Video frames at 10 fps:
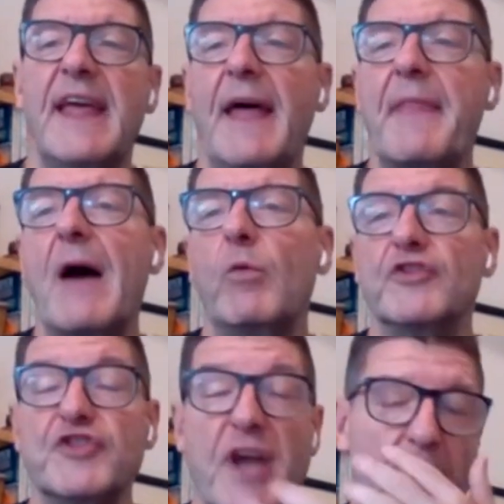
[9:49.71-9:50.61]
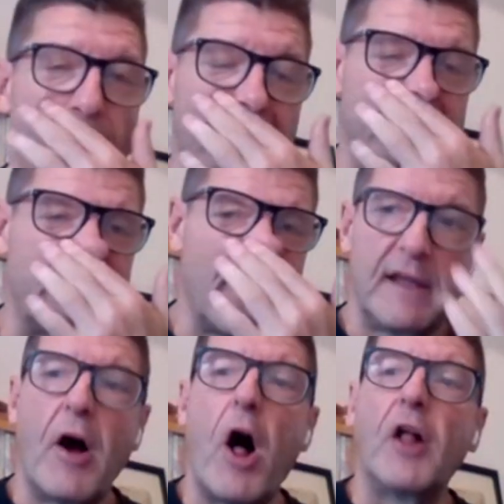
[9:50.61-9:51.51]
and that will generate
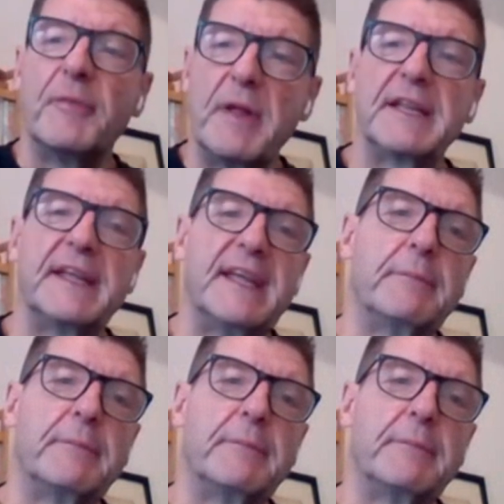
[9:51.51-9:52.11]
ultimately